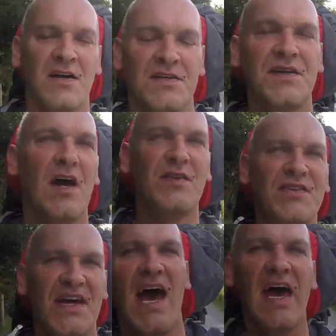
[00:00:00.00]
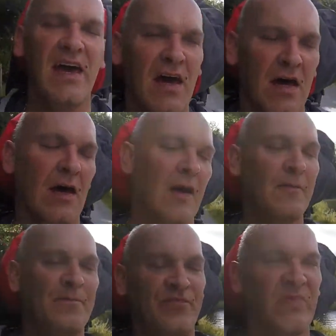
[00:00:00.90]
So today
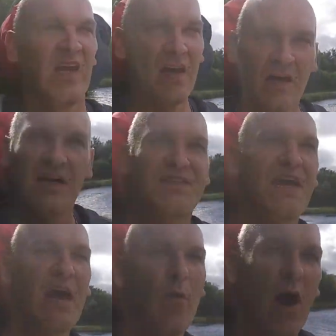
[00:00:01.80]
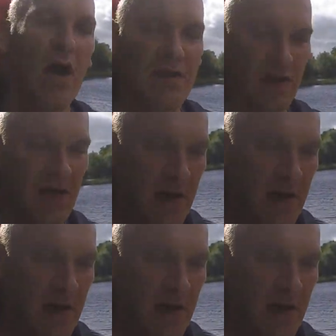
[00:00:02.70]
is day one,